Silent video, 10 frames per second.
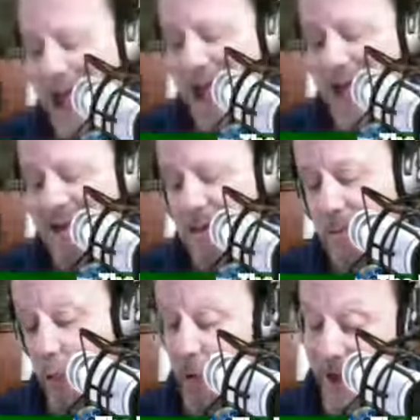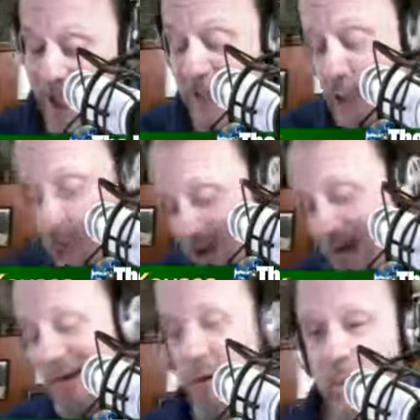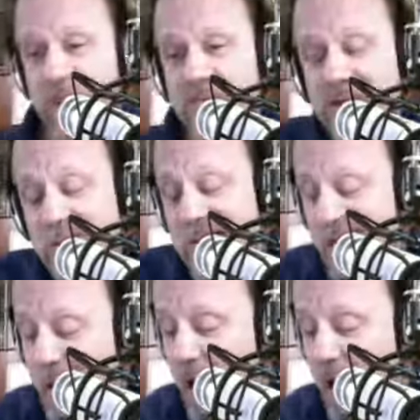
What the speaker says: God or nature or whatever you want to